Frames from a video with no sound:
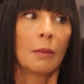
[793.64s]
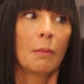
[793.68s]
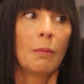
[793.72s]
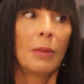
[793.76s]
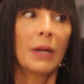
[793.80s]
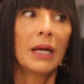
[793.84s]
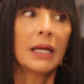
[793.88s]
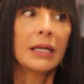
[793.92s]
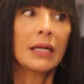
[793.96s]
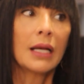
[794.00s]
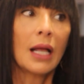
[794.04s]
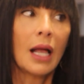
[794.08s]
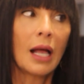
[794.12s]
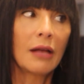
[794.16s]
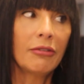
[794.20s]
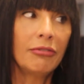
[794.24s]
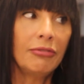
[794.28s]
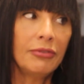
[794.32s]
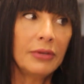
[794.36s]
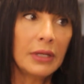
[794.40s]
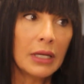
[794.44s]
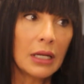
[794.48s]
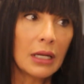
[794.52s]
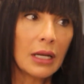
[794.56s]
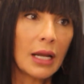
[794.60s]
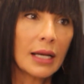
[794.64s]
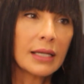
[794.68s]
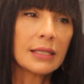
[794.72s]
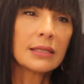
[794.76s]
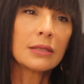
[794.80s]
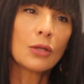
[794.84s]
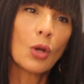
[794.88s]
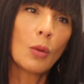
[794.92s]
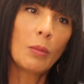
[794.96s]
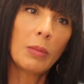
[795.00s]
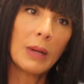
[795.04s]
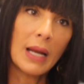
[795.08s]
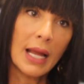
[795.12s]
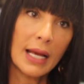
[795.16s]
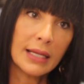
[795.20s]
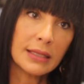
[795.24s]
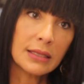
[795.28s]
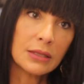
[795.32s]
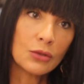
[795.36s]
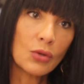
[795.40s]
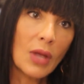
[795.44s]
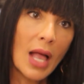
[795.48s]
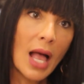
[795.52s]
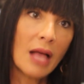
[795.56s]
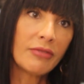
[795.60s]
But I feel like so
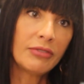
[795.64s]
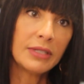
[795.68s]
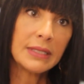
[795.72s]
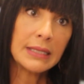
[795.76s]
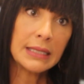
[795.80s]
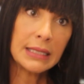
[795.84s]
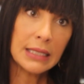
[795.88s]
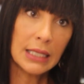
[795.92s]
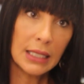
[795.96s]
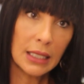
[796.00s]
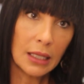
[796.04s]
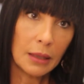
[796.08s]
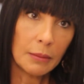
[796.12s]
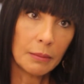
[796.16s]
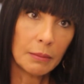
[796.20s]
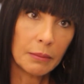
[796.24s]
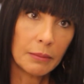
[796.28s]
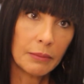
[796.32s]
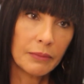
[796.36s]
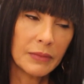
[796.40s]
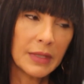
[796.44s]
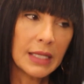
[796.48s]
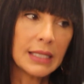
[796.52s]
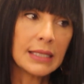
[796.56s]
blessed to have a team